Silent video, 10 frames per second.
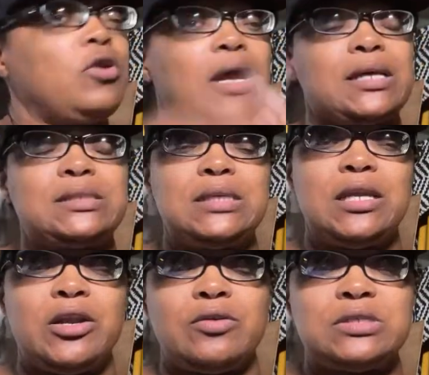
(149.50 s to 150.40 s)
or I could
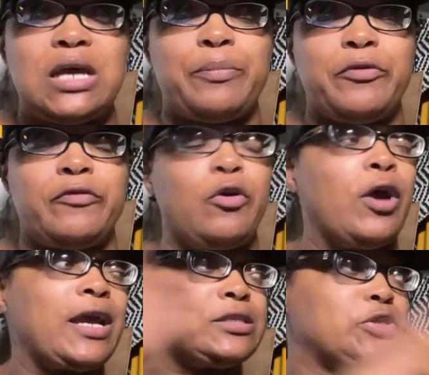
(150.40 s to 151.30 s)
set it on top of it,
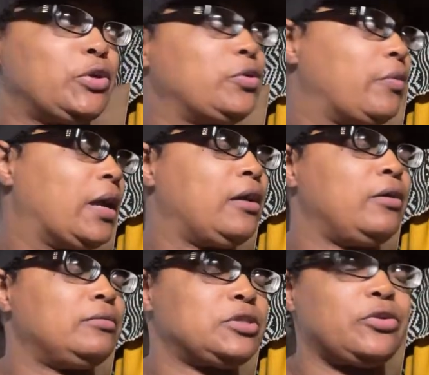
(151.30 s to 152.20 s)
or I could turn
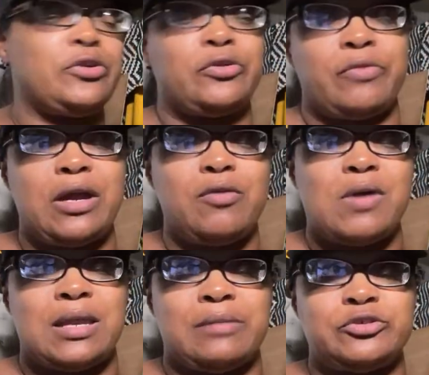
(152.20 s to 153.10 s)
around, turn it around
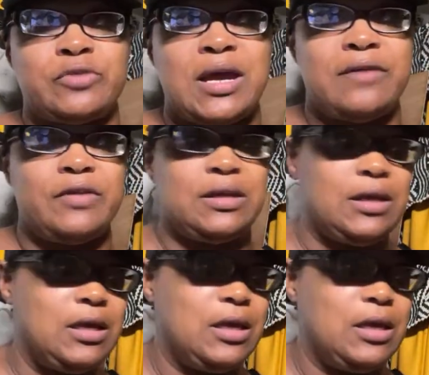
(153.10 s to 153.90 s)
while I'm driving.